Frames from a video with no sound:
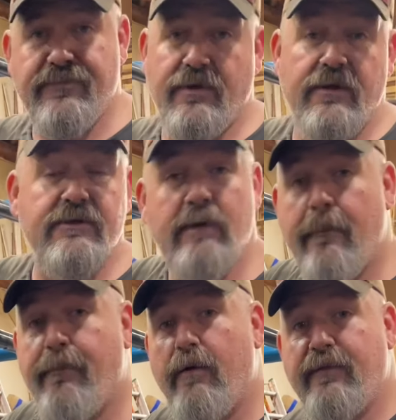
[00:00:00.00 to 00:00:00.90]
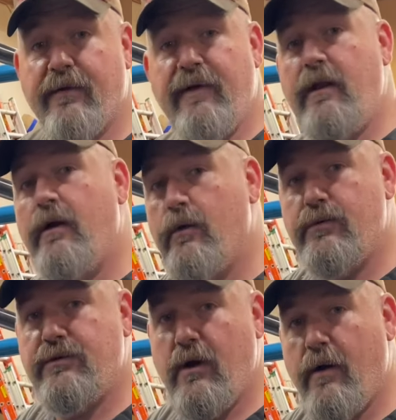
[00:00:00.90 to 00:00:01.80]
So this would be a perfect video,
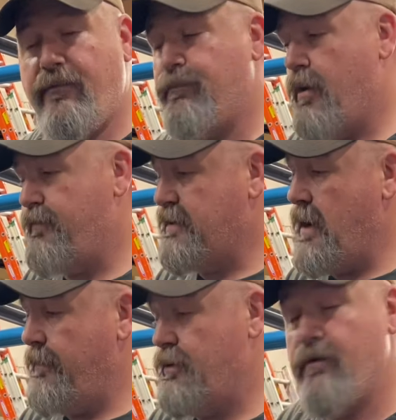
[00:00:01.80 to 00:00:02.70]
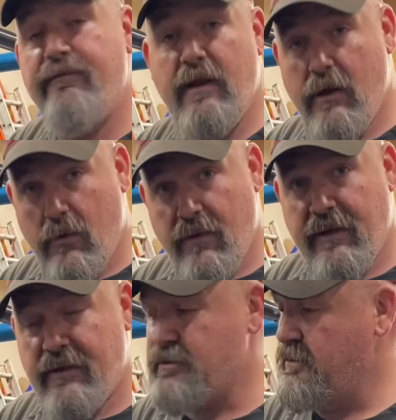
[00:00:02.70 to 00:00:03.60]
or perfect time to do a video on
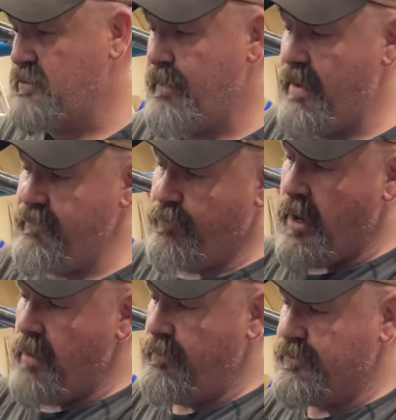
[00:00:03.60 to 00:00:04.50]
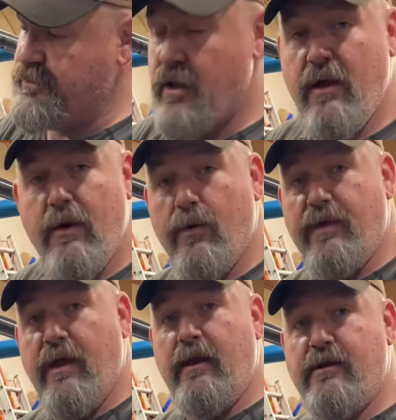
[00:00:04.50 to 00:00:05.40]
this since I'm having problems with
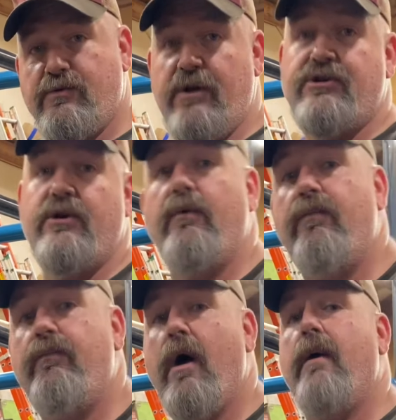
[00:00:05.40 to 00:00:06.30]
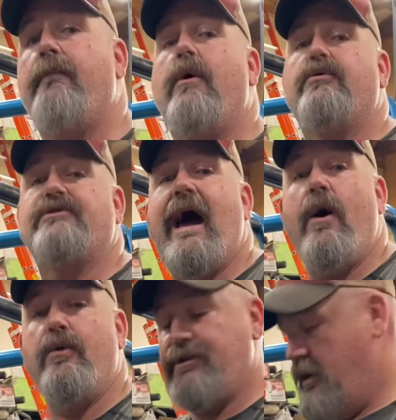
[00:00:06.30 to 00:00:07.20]
getting these windshield bolts
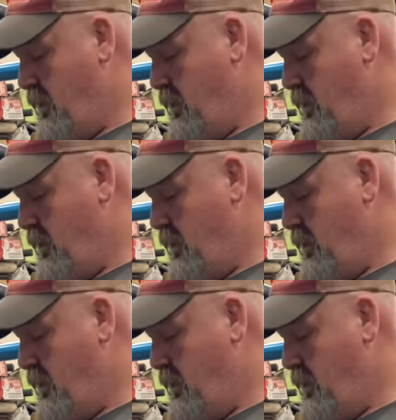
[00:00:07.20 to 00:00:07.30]
out.